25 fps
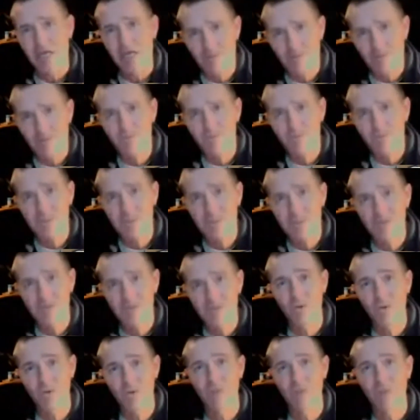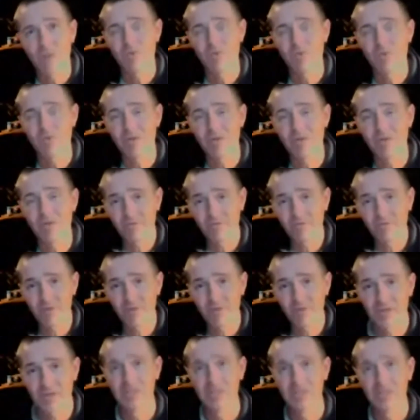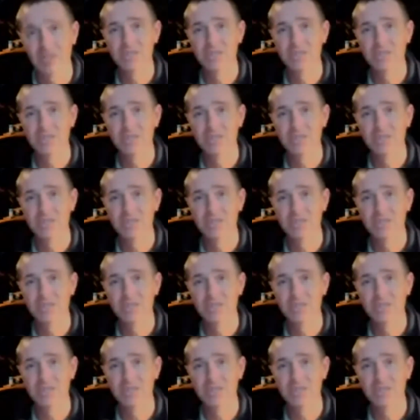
Every single one of you motherfucking